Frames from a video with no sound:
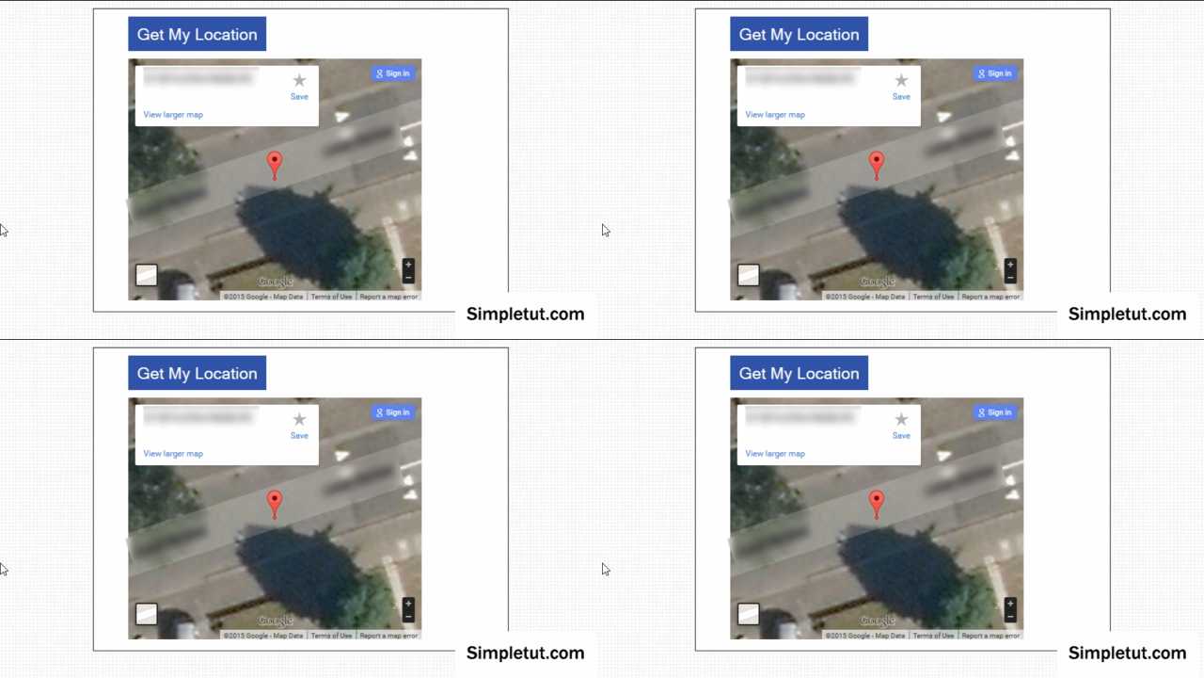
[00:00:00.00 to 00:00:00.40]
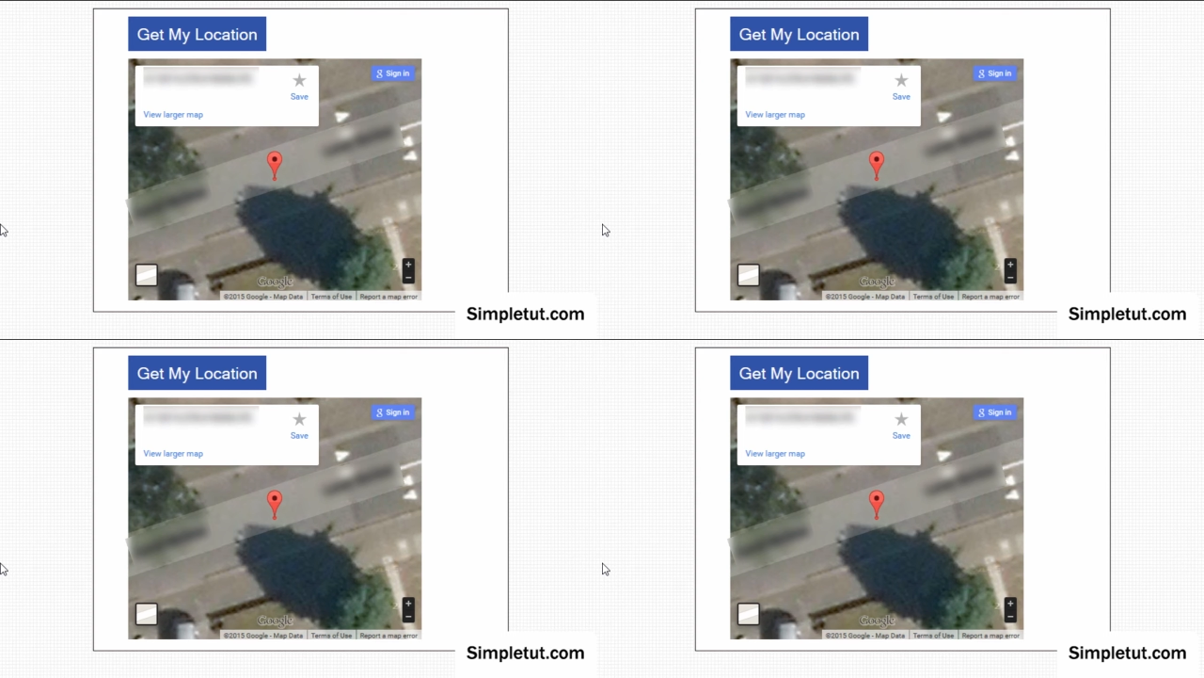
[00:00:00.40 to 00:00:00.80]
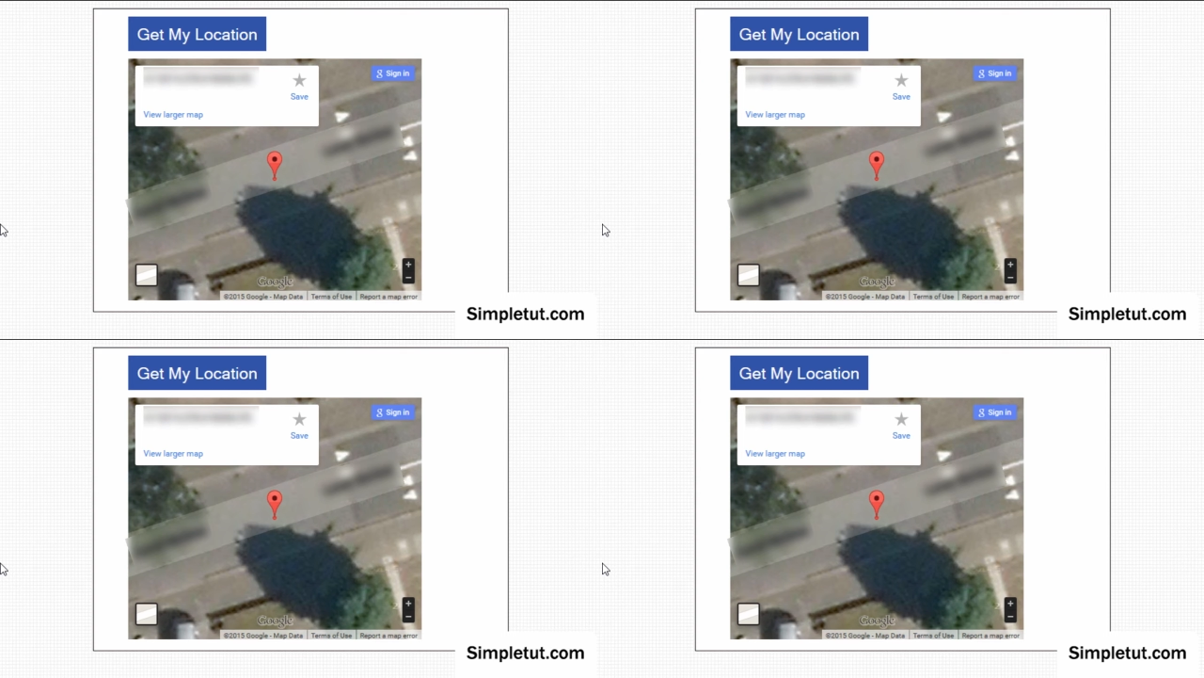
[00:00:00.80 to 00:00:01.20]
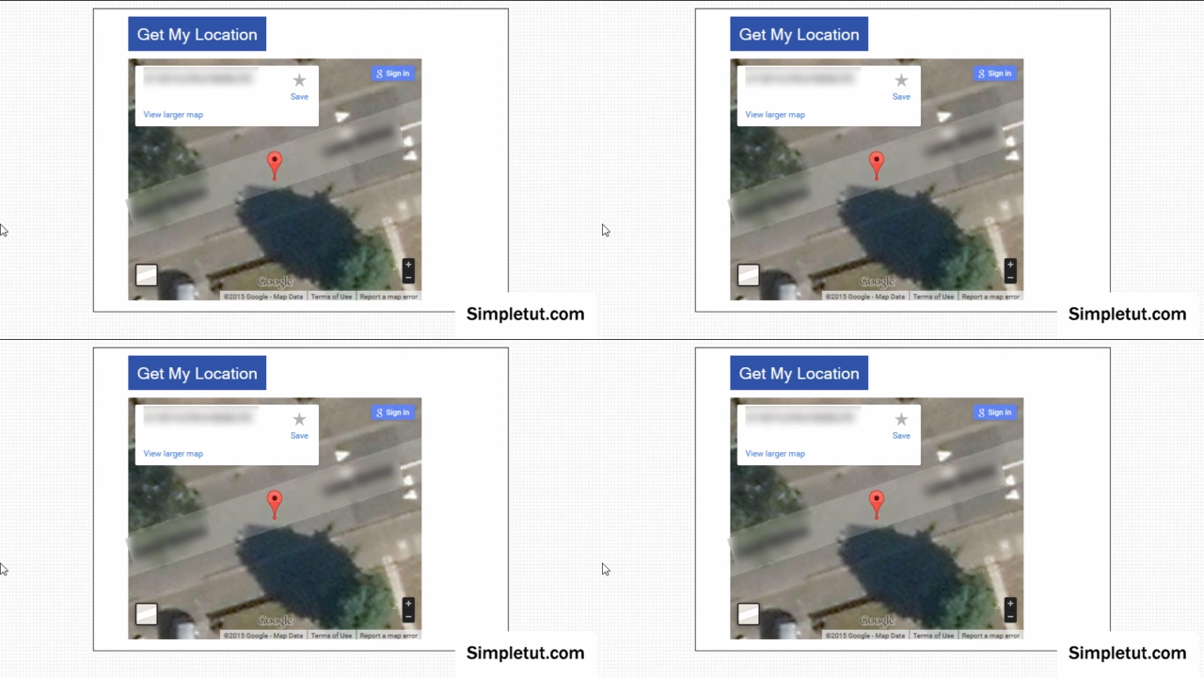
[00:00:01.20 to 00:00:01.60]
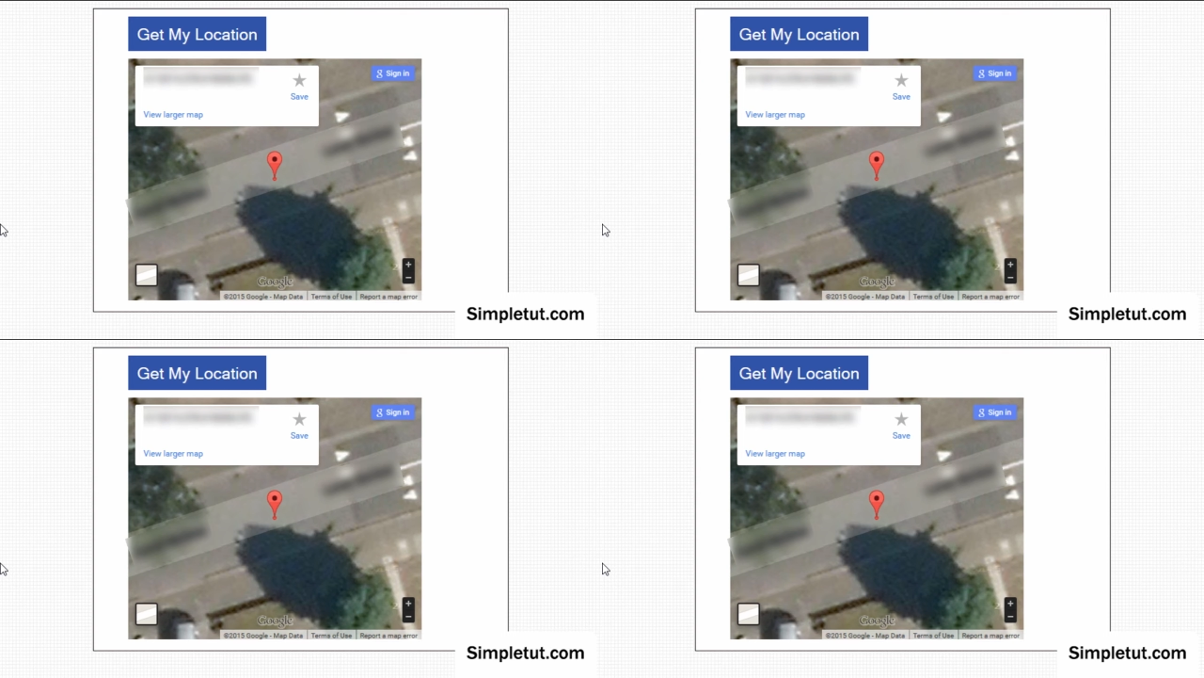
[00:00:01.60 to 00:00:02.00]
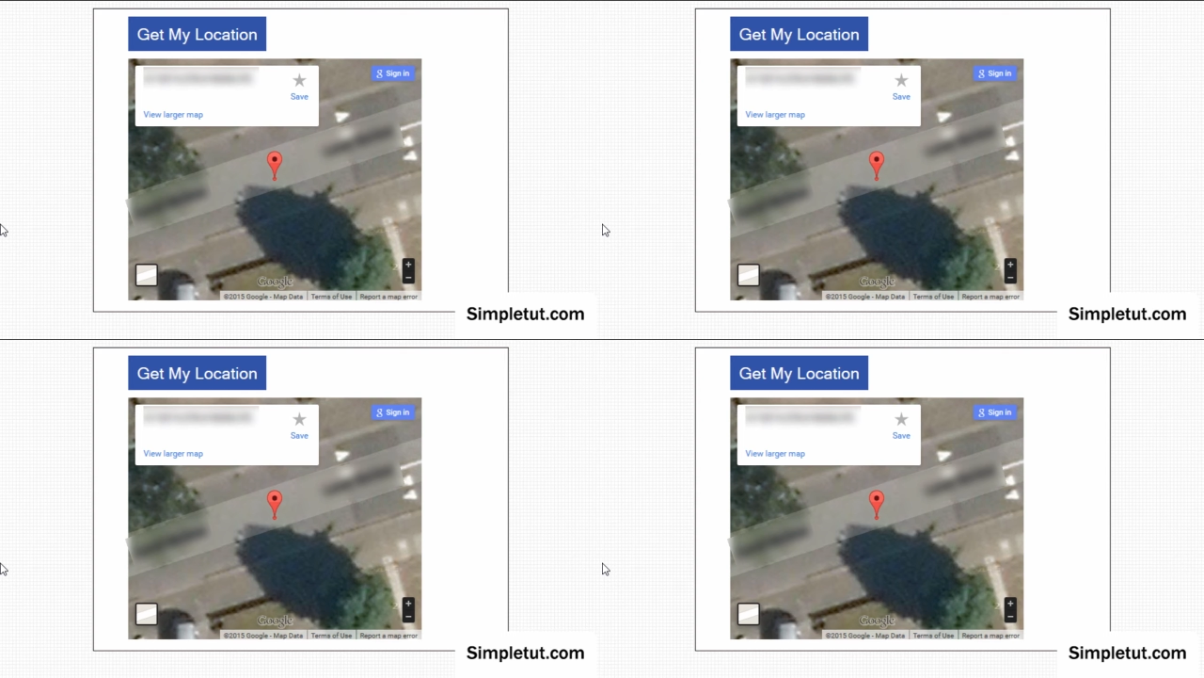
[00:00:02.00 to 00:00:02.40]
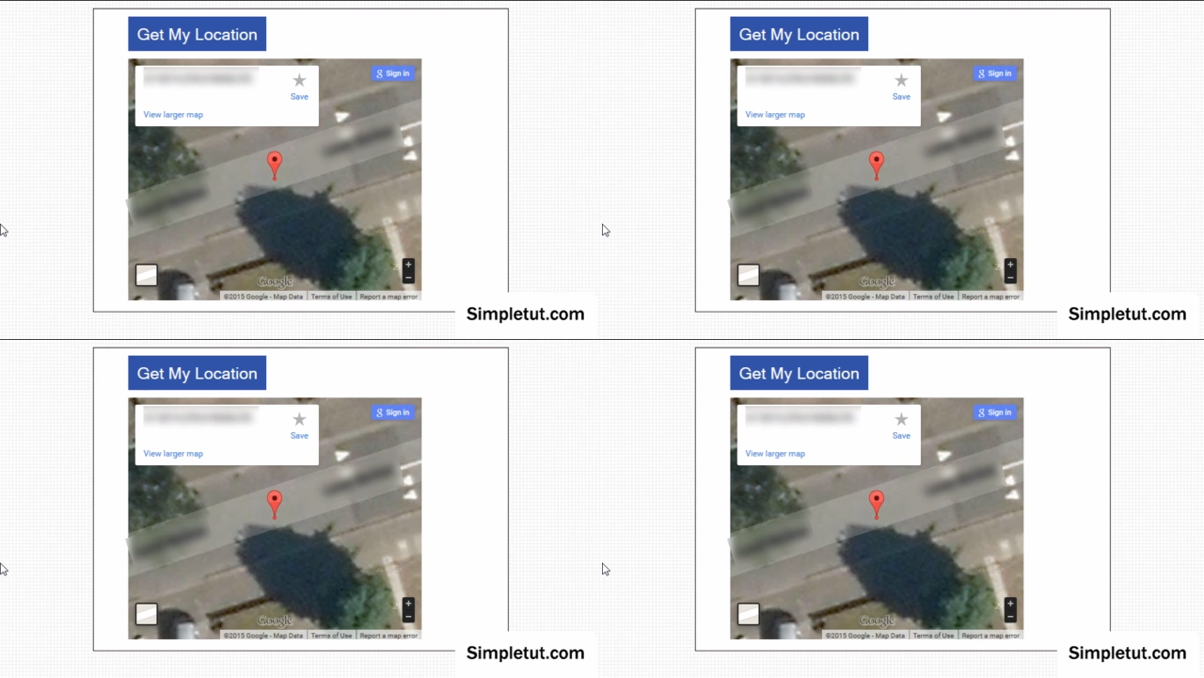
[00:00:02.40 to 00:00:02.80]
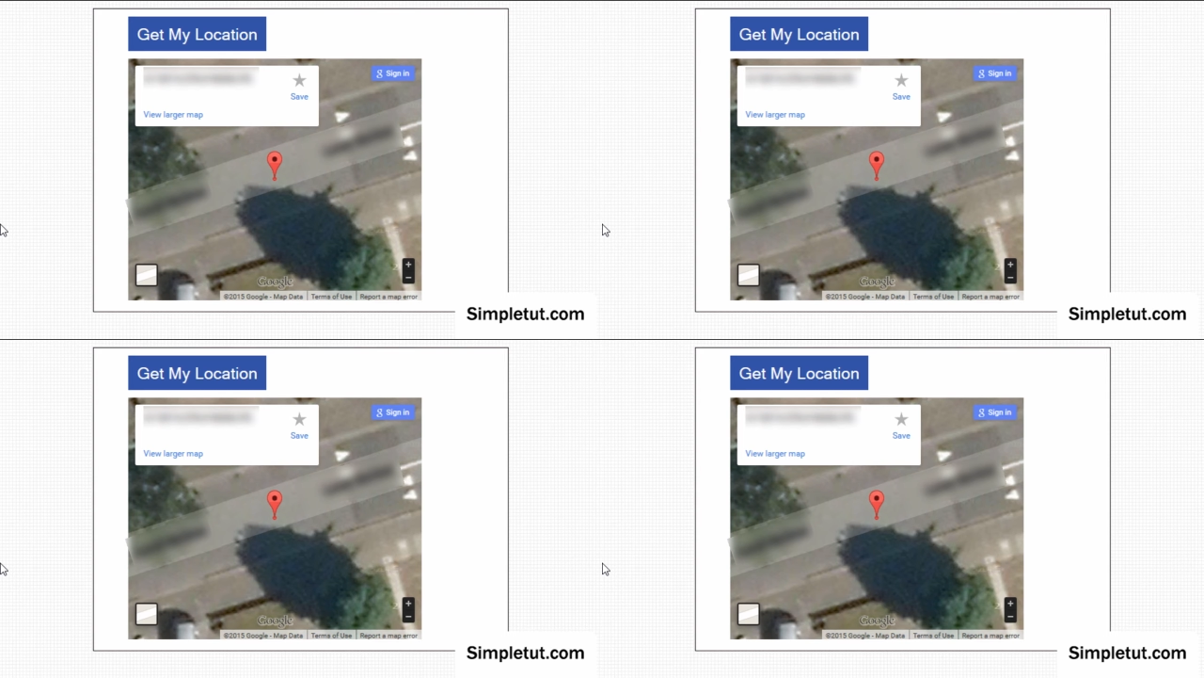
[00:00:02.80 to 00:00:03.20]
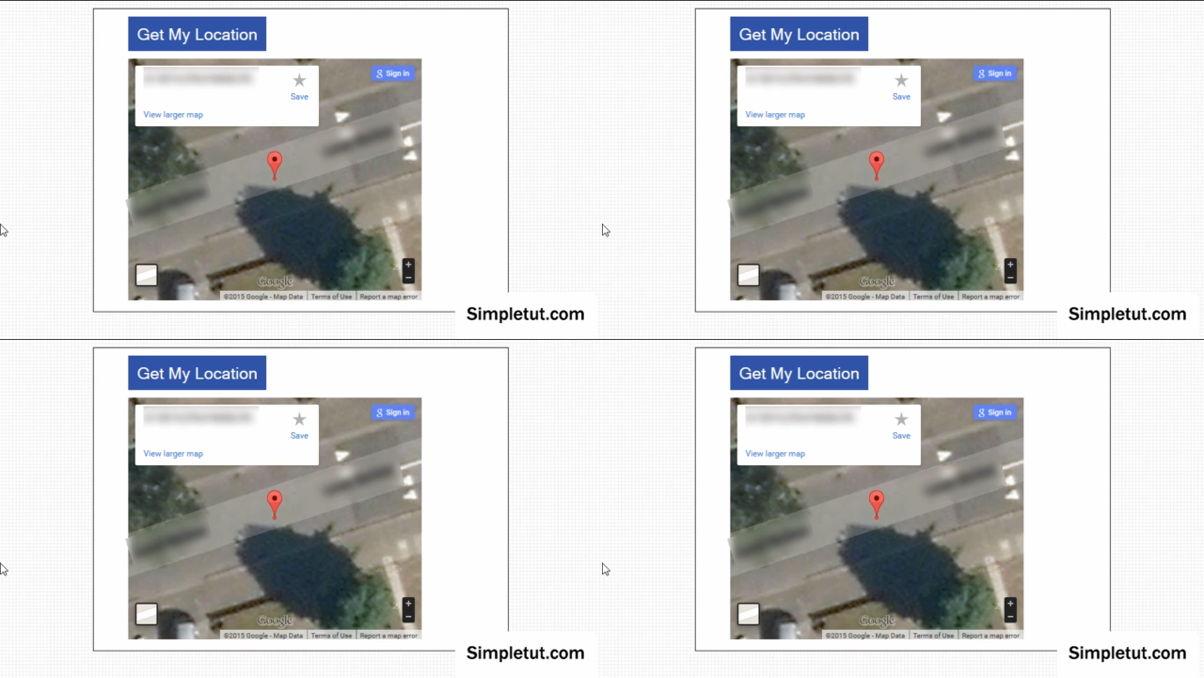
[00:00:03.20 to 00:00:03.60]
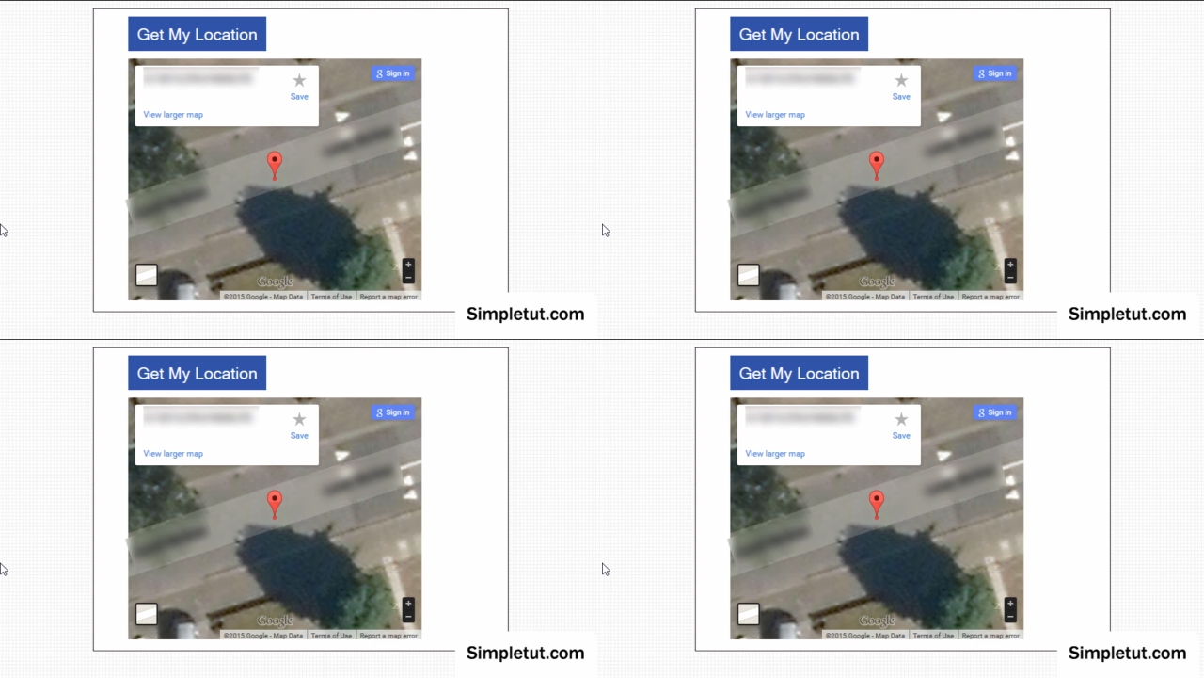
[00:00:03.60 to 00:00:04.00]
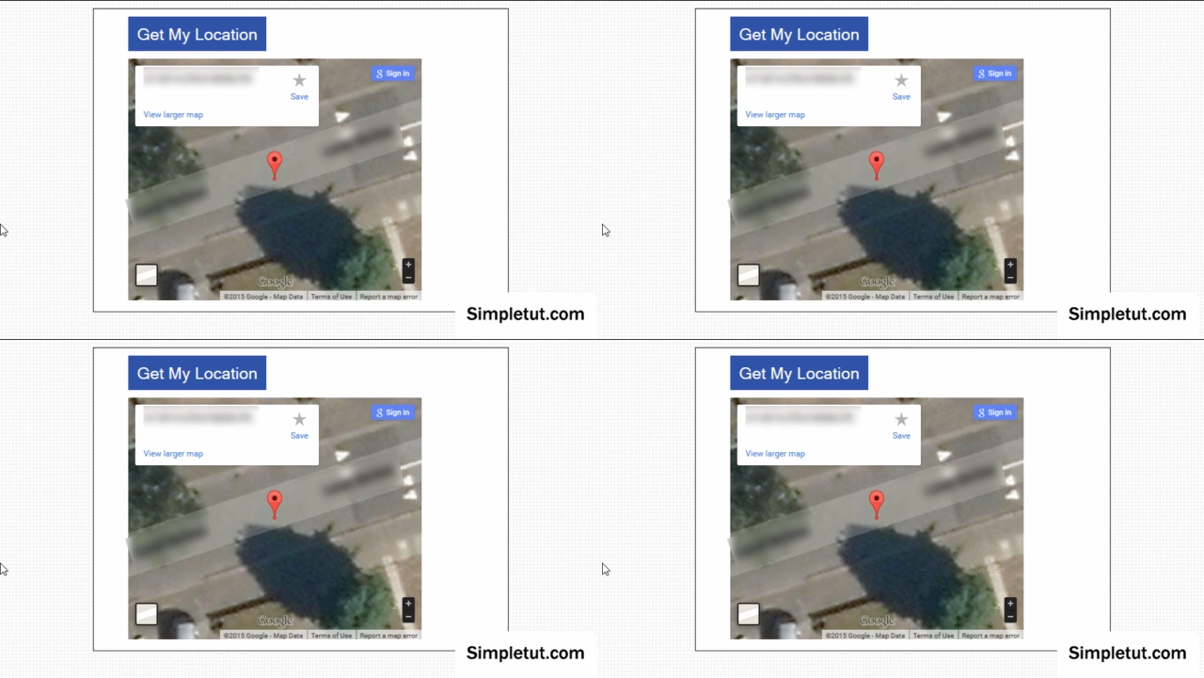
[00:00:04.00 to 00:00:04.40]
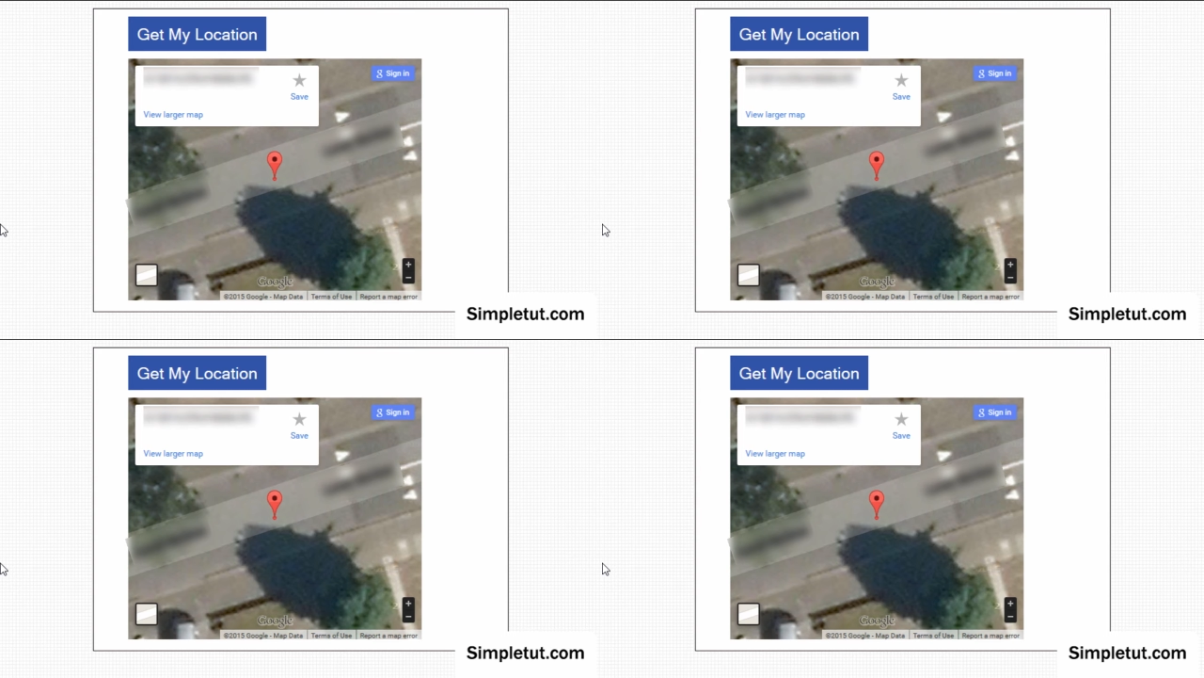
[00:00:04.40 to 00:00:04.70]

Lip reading: Nobody's mouth can be seen.